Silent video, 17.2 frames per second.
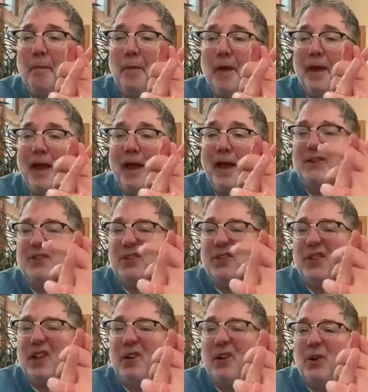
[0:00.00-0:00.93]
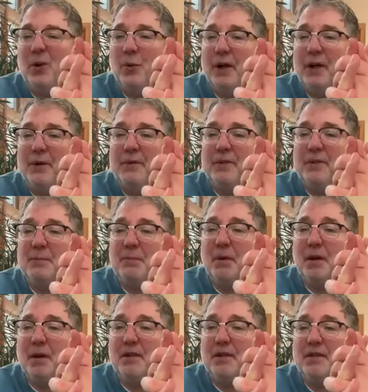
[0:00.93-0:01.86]
They actually are quite
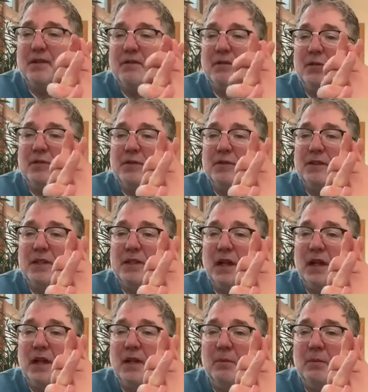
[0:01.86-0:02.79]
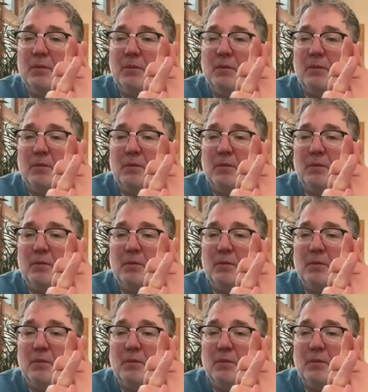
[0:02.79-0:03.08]
responsive over time,